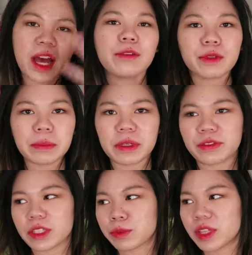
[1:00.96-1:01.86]
I have wiped my
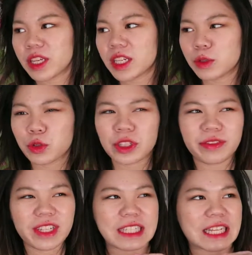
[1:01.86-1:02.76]
face with it, it usually
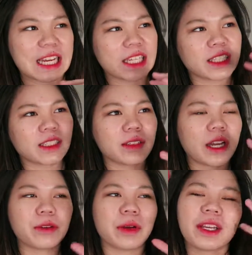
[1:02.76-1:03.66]
feels like, I
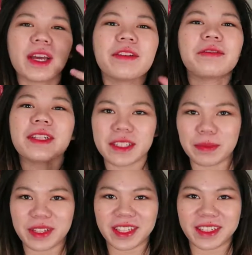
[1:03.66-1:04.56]
don't know, I feel
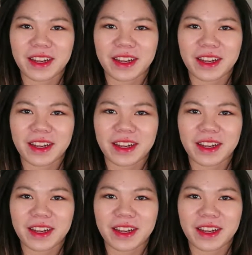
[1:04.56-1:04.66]
something.